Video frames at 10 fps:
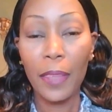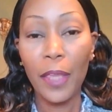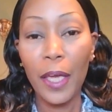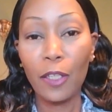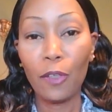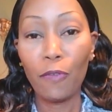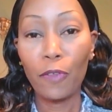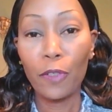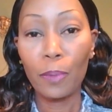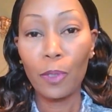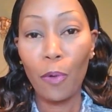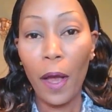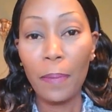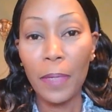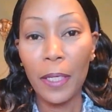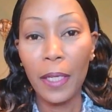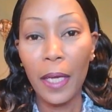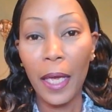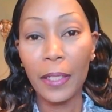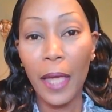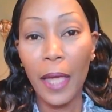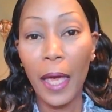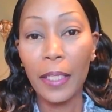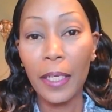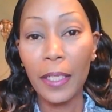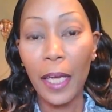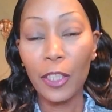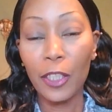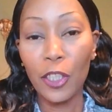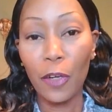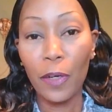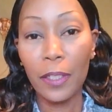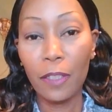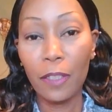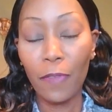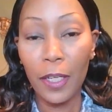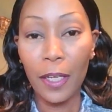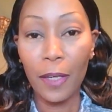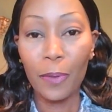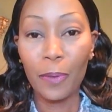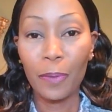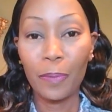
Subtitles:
And thank you for subscribing and liking and sharing this video.